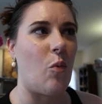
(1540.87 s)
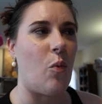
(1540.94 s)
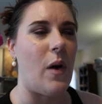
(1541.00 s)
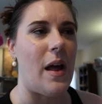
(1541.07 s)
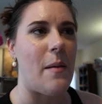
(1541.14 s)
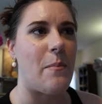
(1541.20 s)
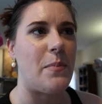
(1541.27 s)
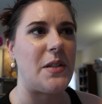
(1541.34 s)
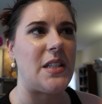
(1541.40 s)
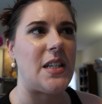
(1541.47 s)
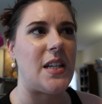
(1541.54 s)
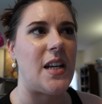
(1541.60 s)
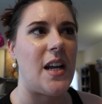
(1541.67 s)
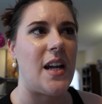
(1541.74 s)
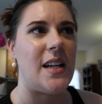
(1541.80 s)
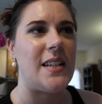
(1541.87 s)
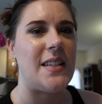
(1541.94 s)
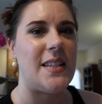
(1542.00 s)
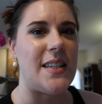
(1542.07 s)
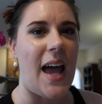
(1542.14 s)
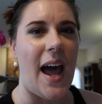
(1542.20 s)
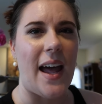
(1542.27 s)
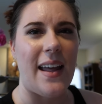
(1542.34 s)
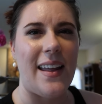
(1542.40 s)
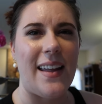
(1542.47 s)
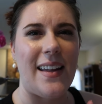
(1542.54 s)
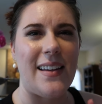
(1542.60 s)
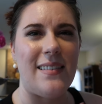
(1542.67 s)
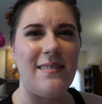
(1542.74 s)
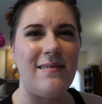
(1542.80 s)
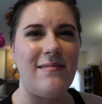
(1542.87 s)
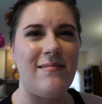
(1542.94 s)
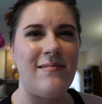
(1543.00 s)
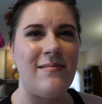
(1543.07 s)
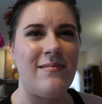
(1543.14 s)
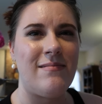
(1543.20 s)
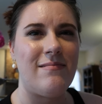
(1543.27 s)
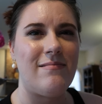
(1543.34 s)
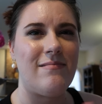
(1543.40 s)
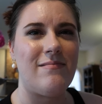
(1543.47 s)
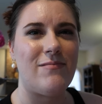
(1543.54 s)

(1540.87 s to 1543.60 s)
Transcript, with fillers: whipped satin,